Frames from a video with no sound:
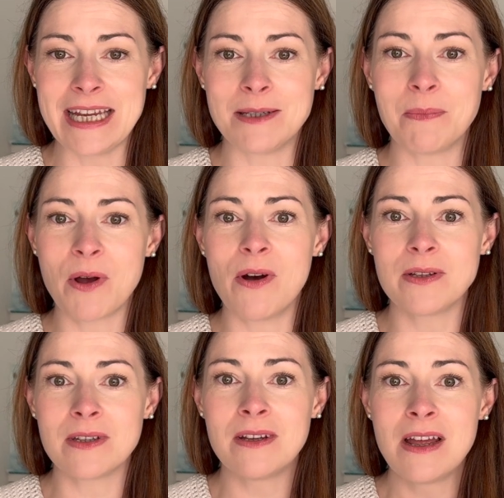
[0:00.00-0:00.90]
is
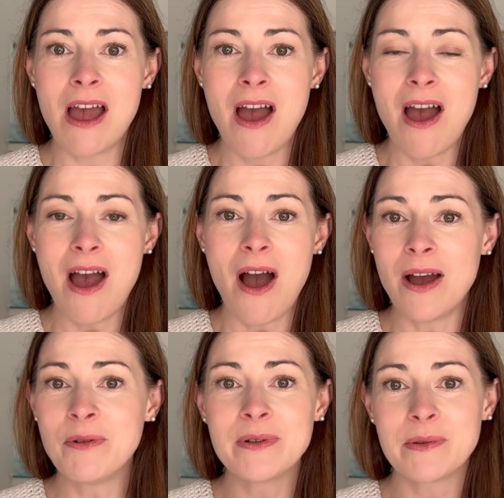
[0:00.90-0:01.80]
because
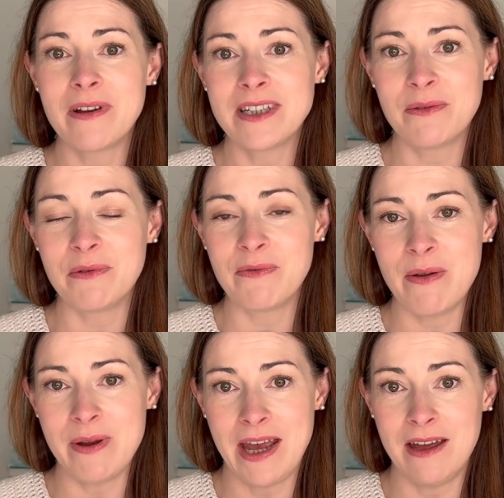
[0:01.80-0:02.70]
I'm always worried it will
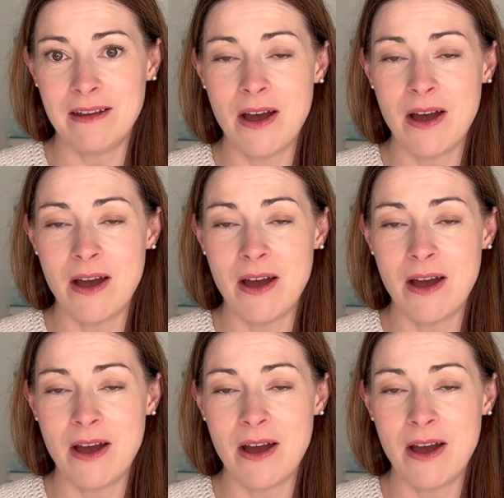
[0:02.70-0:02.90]
ruin it.